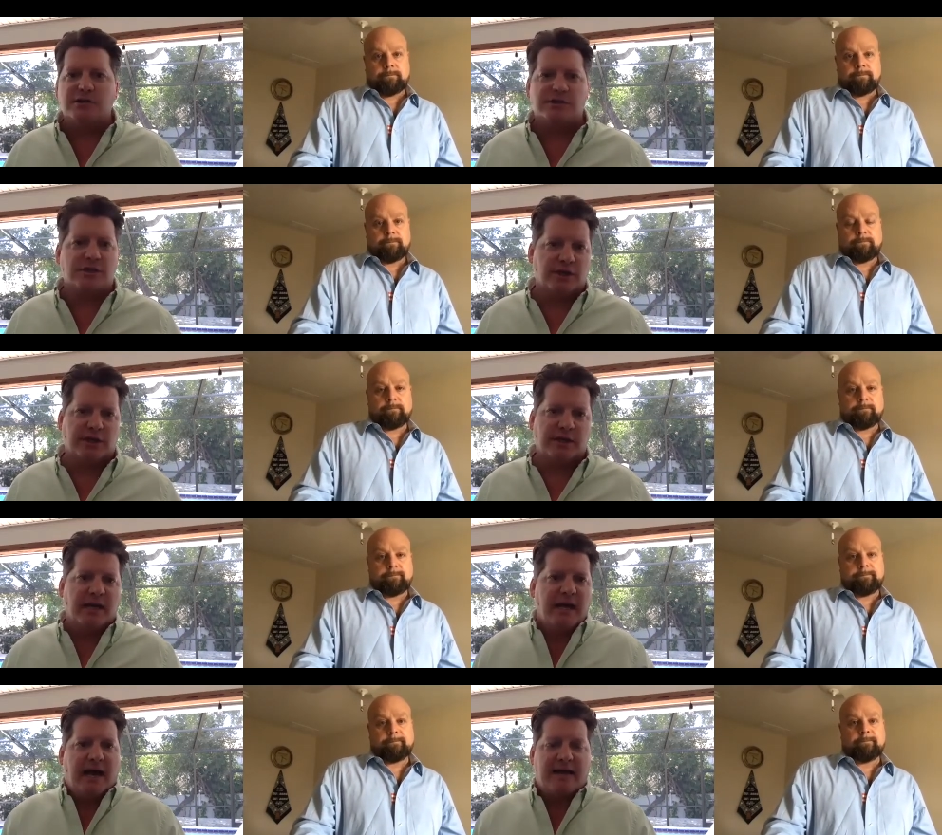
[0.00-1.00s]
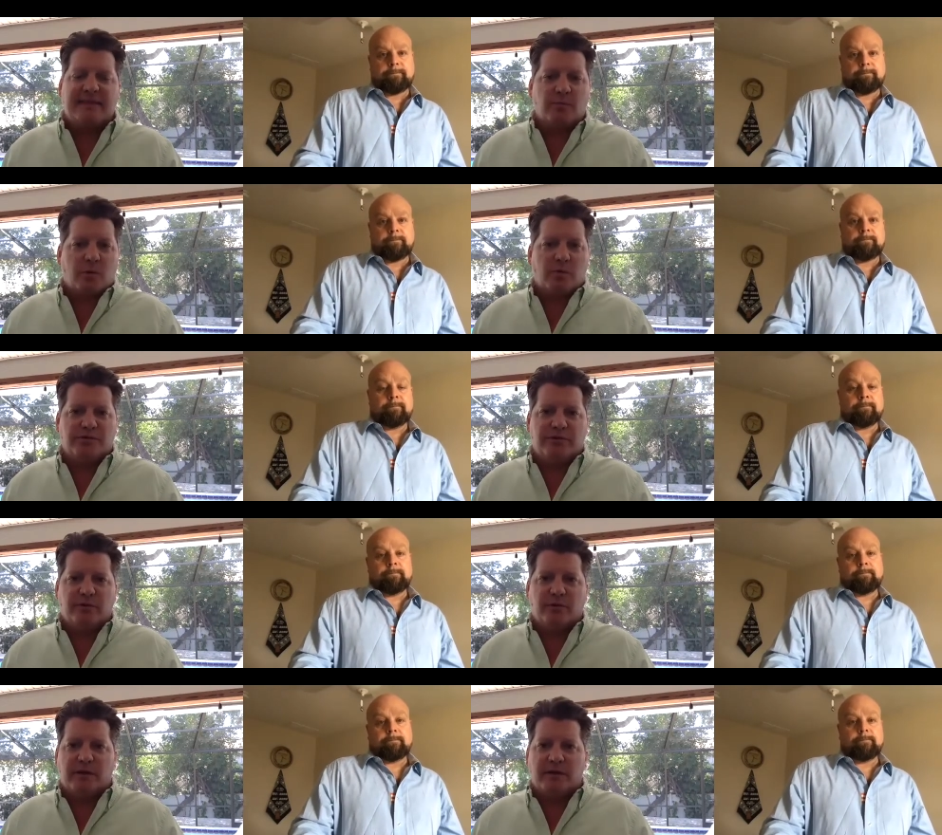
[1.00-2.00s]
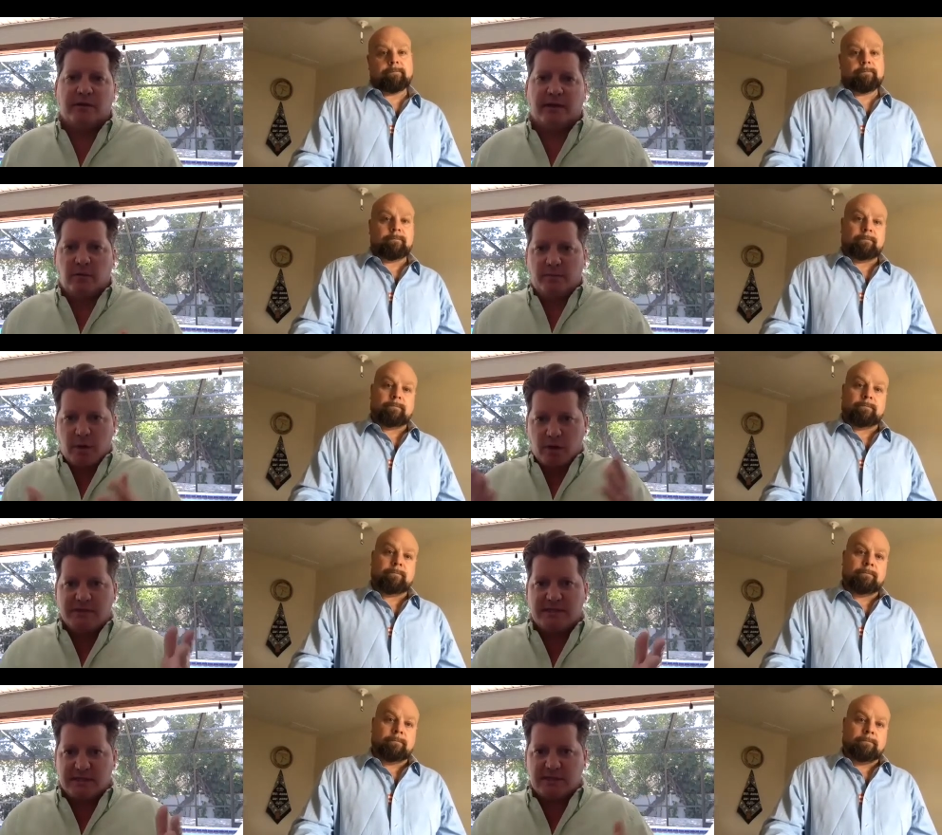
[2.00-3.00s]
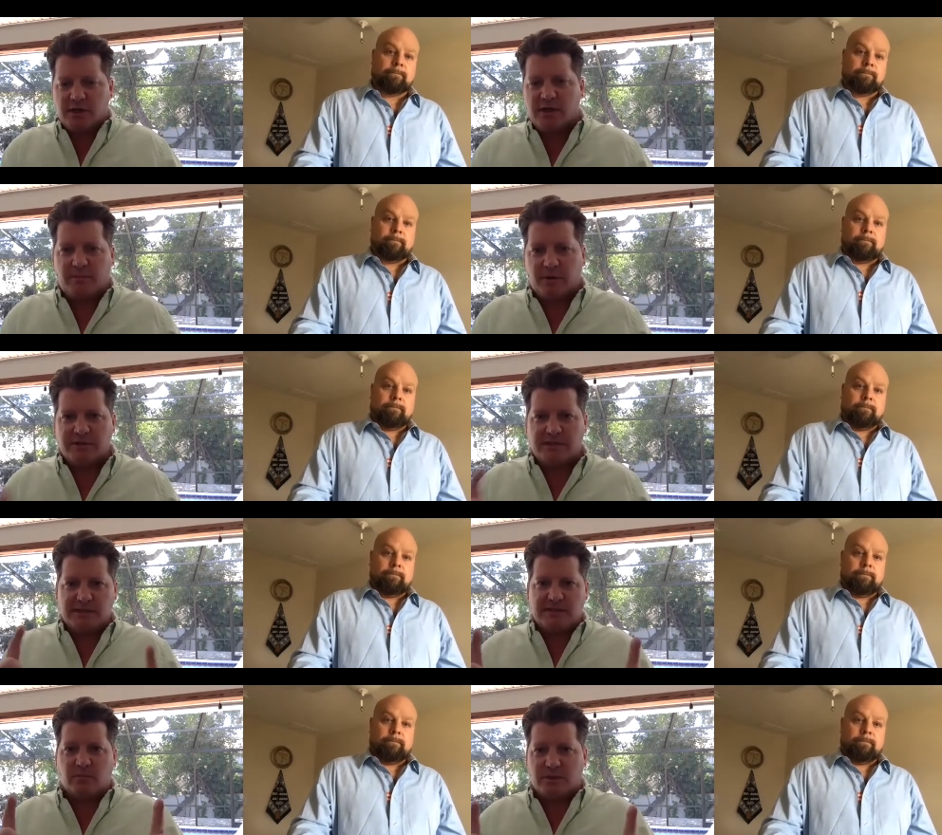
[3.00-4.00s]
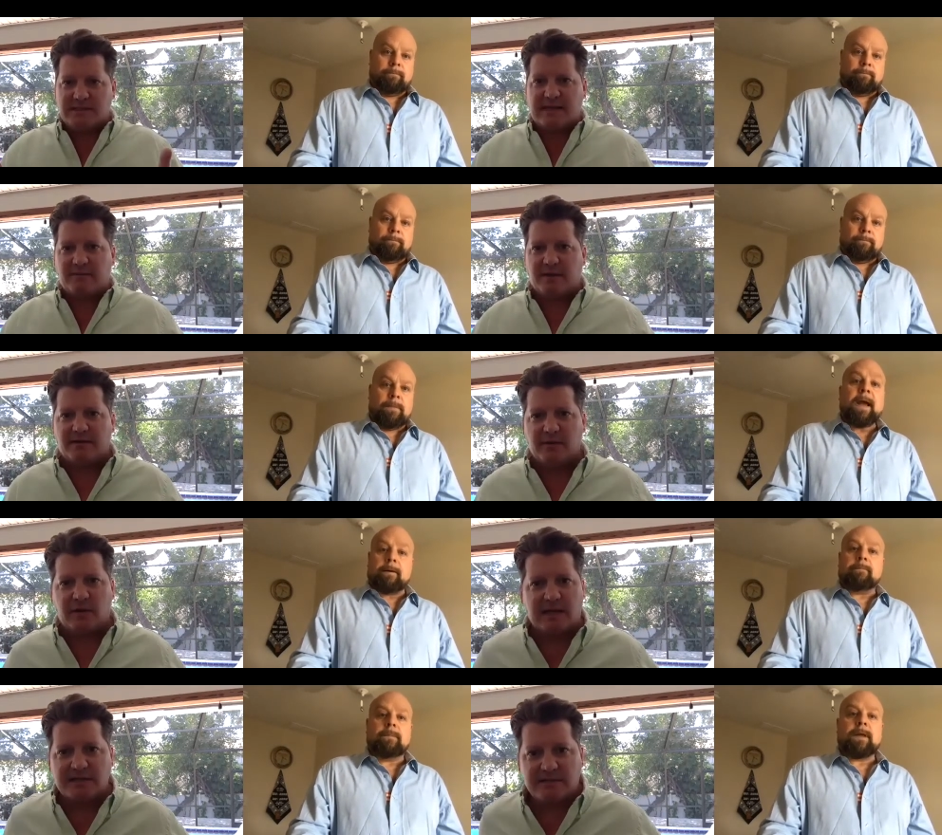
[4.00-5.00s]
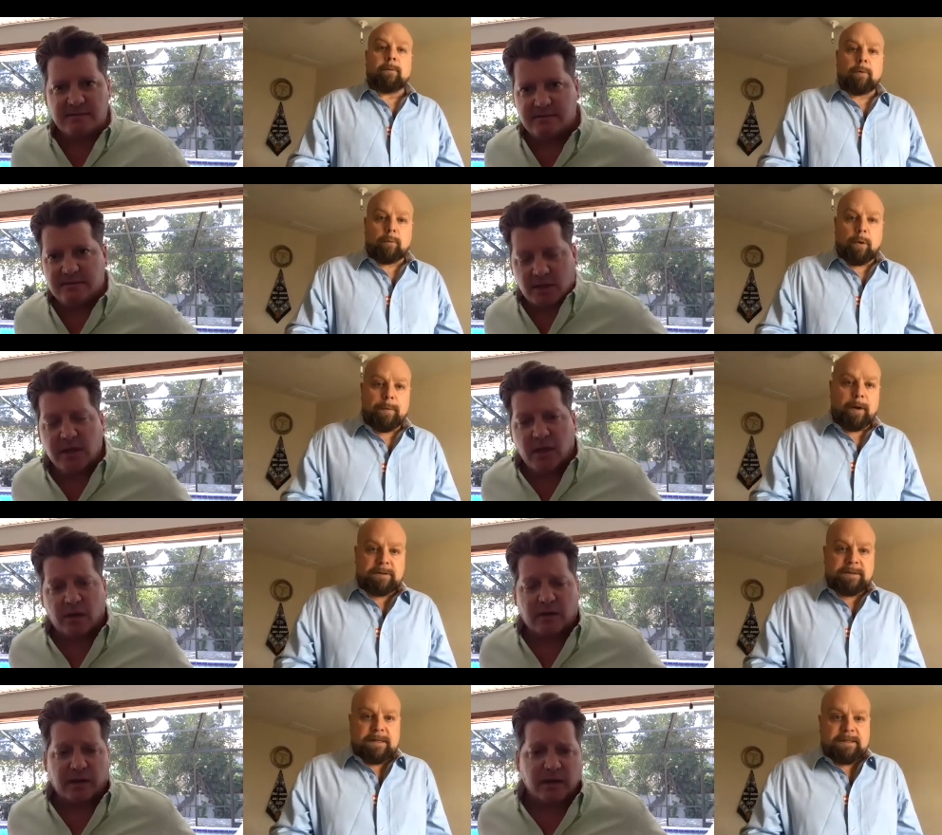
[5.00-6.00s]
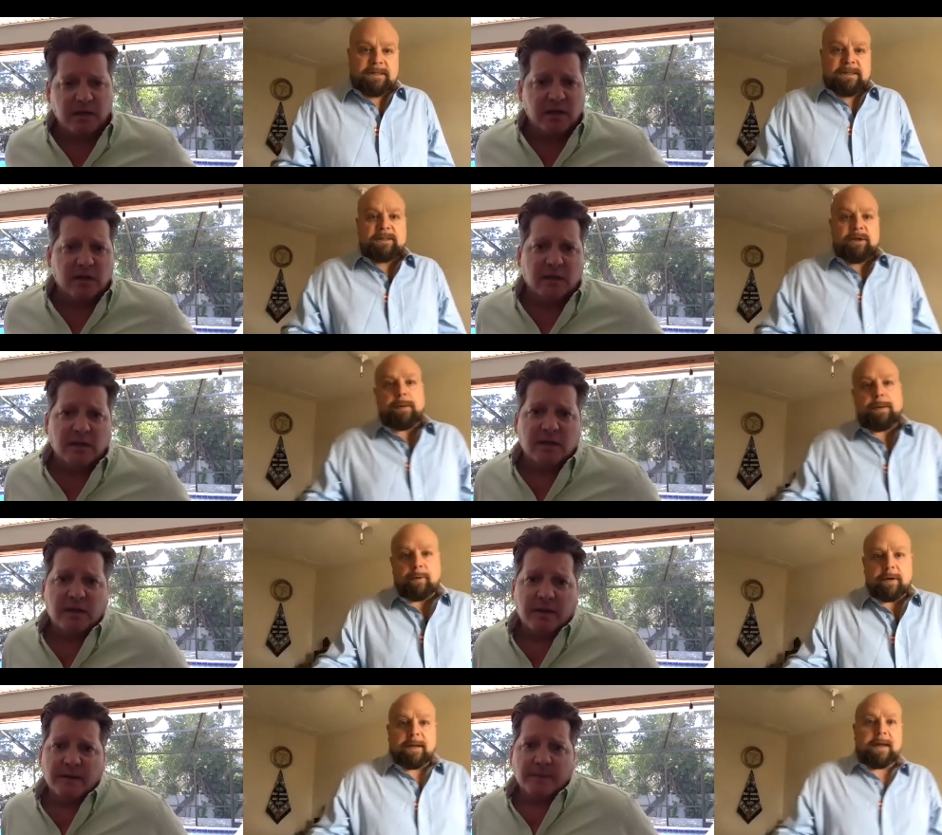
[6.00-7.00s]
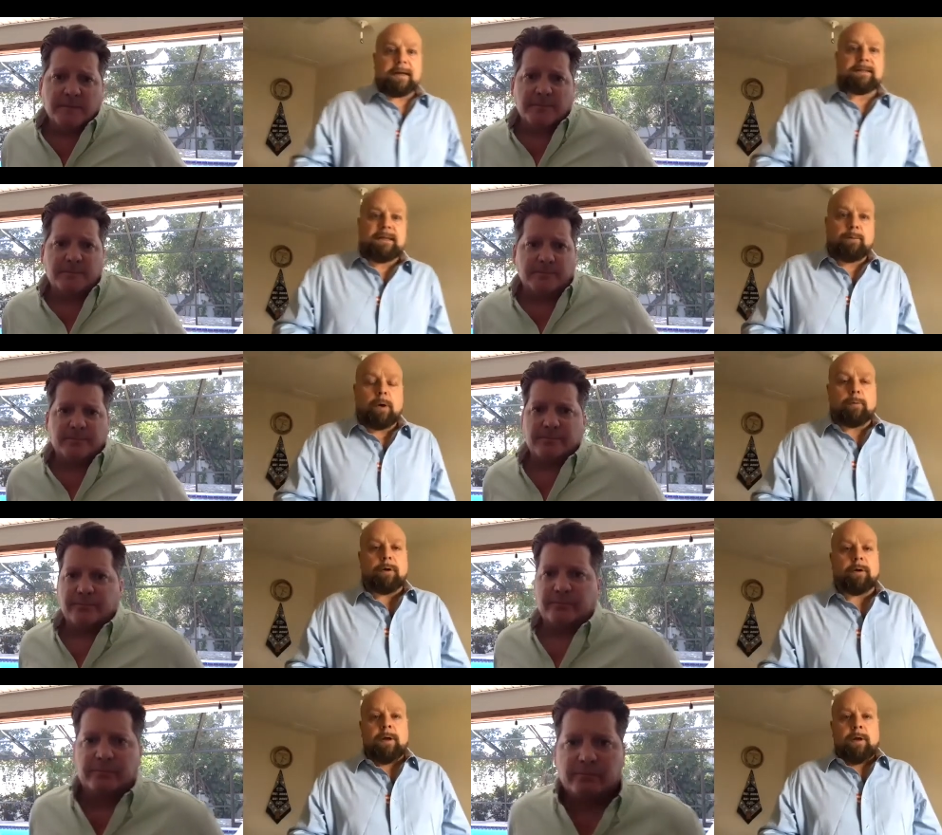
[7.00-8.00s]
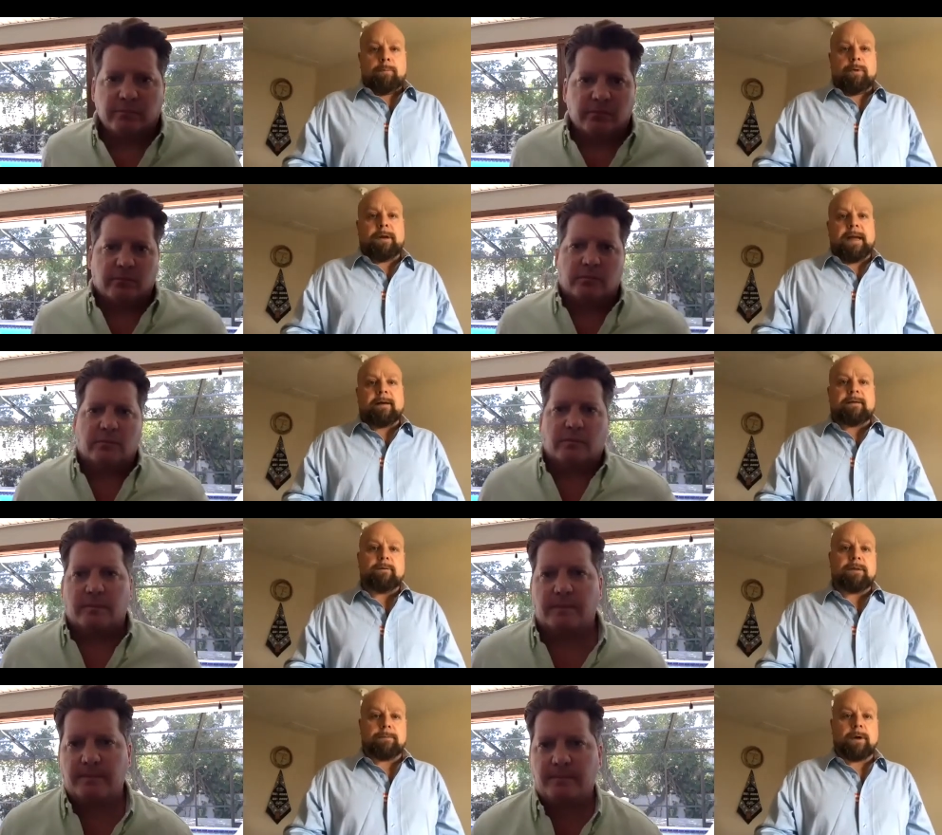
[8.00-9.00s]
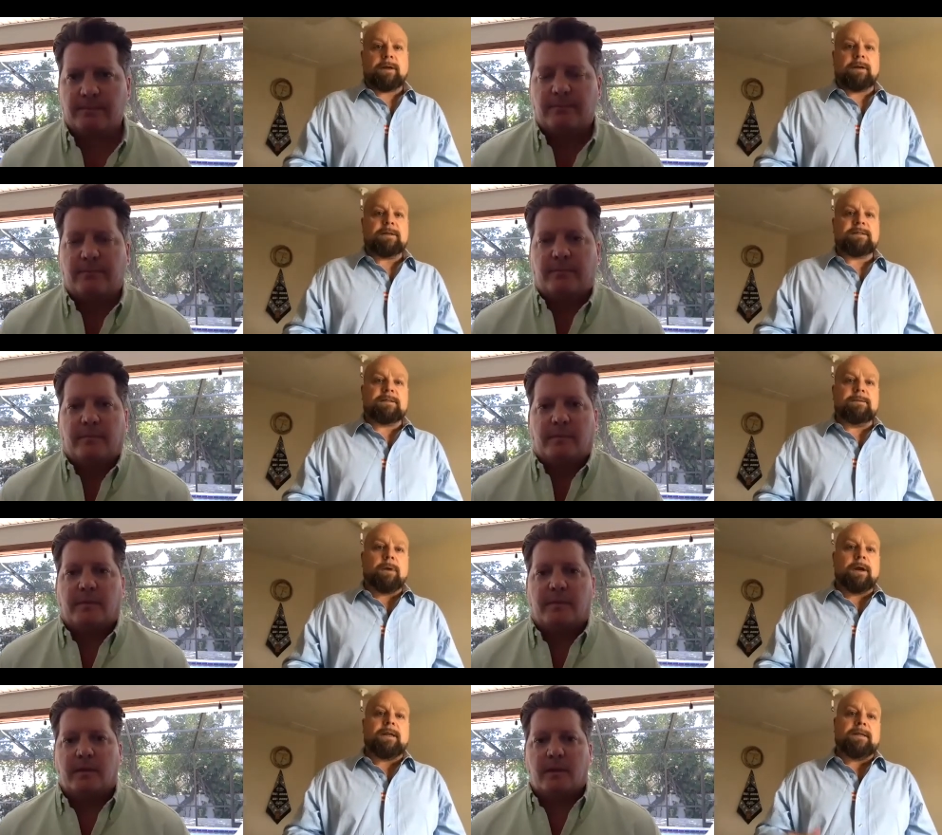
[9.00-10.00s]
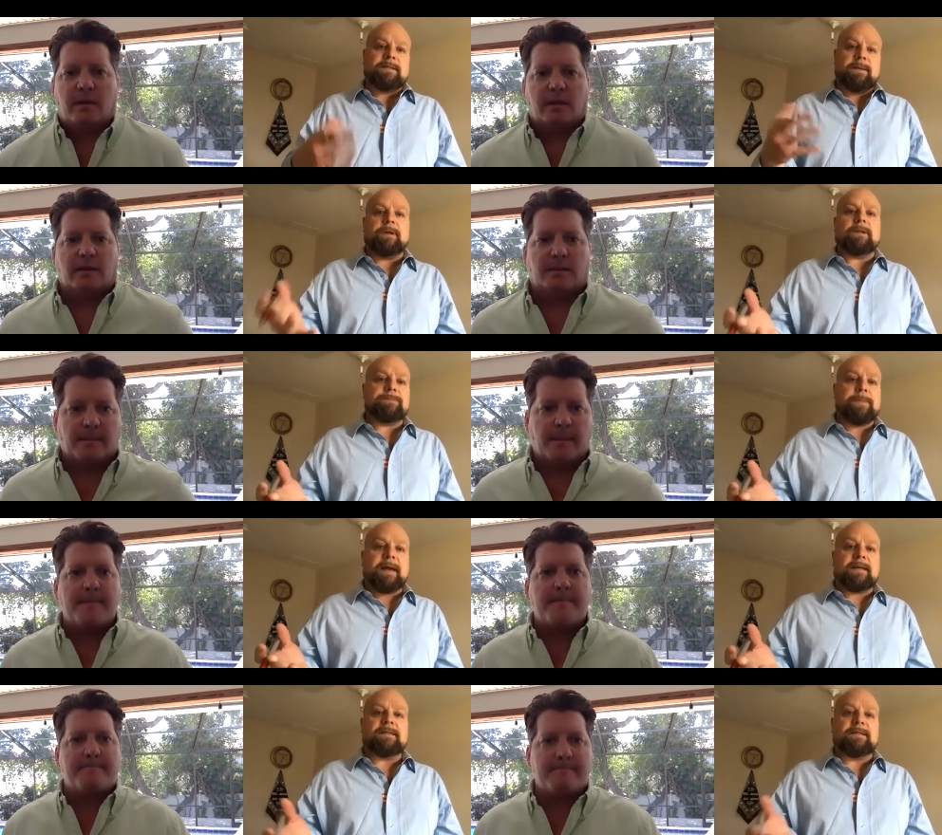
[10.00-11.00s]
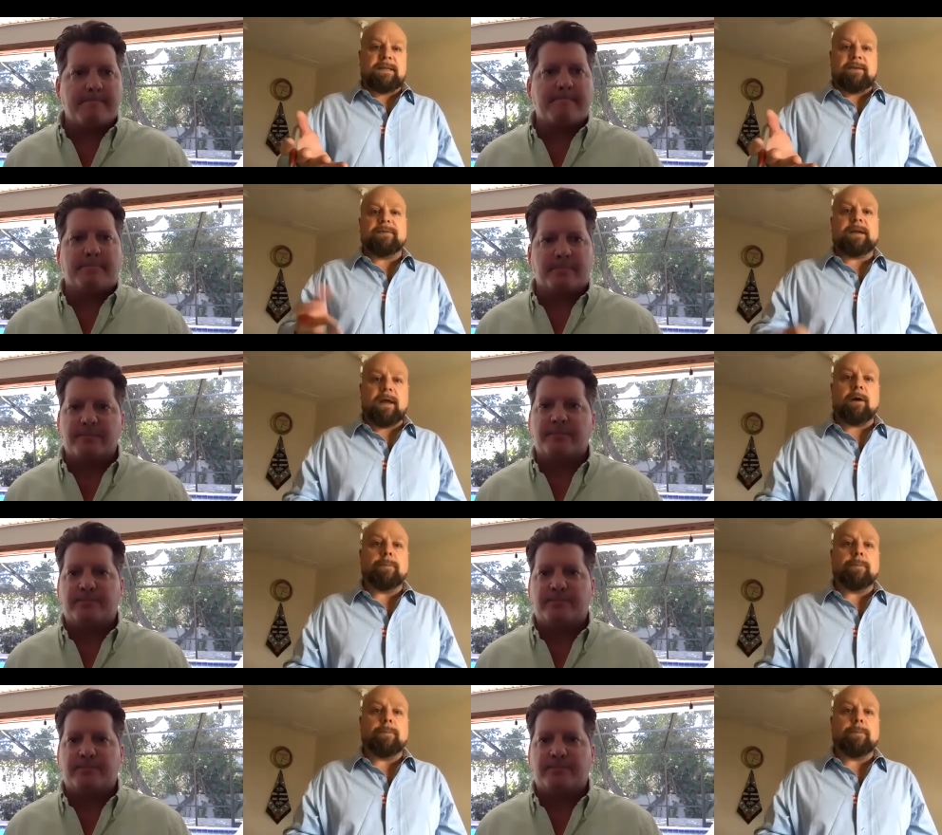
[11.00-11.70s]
Speaker 1: good. I think what we'll do when if we post this, are you going to post this one segment of yeah. when I? Yeah, we'll, we'll post
Speaker 2: this just so people can kind of see what we're putting out there with the market marketing stimulus package and see if it can help